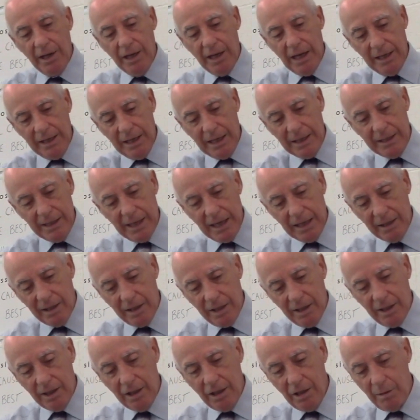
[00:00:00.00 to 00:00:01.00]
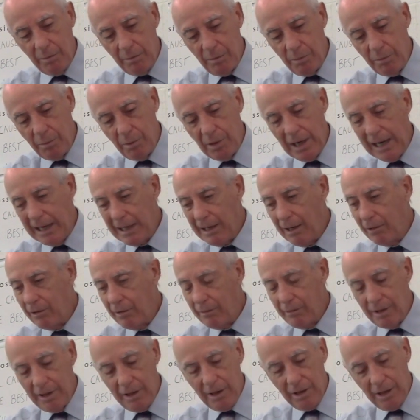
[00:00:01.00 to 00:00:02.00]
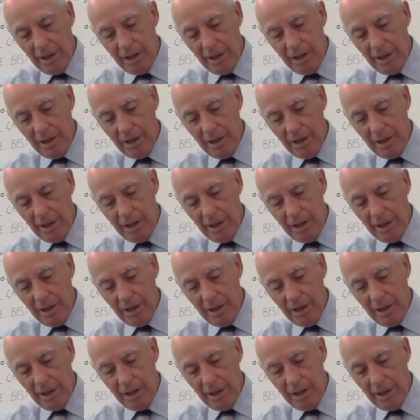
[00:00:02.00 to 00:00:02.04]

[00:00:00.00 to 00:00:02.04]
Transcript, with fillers: and they'd take the little break out of there,